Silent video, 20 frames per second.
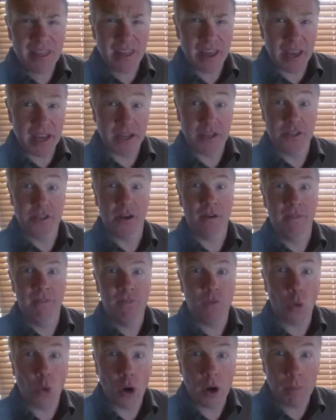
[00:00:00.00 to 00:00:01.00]
things
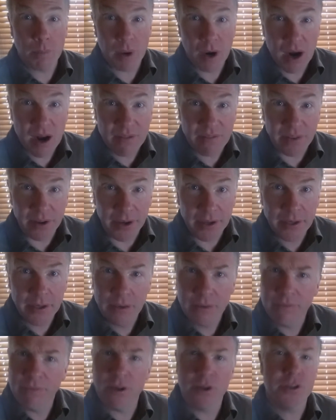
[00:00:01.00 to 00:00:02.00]
for profit
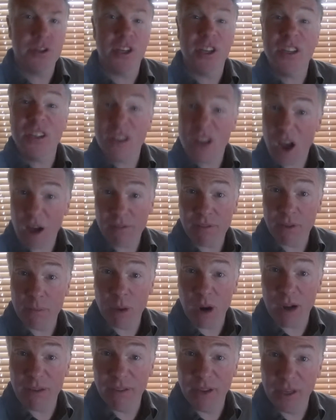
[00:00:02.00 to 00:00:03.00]
versus not for
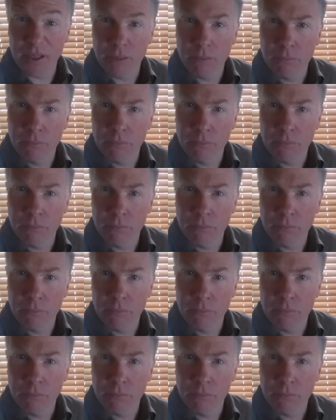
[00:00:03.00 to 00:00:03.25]
profit.